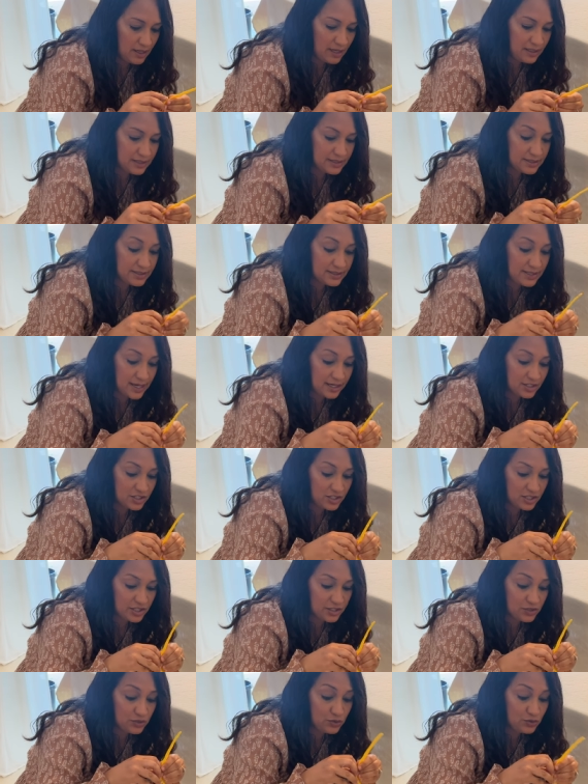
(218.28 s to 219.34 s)
And this is
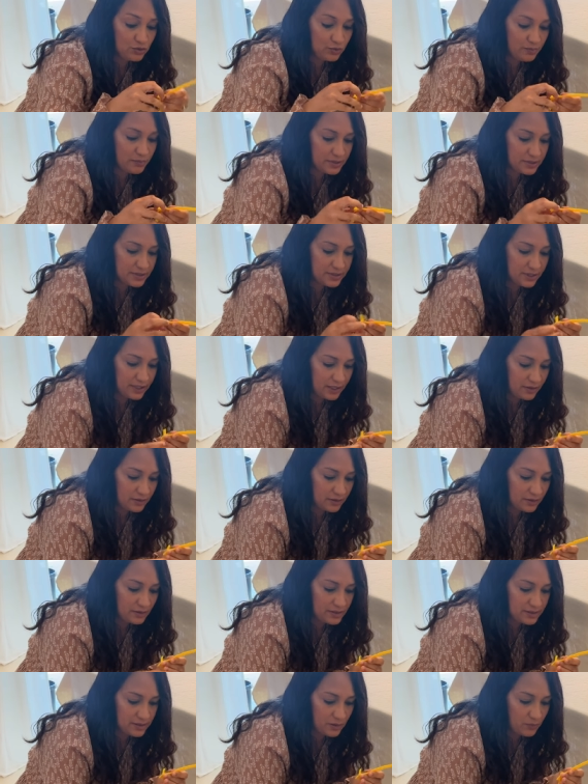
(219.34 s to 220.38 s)
actually two put together.
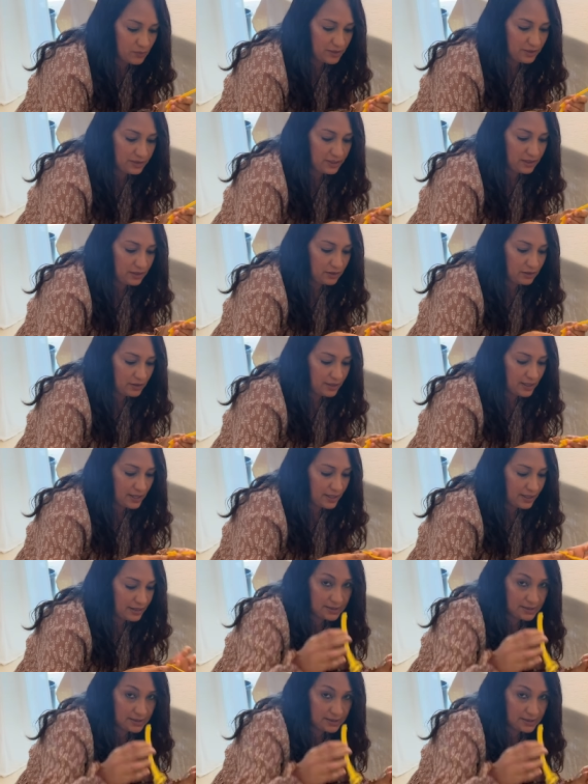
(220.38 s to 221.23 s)
These are what they look like.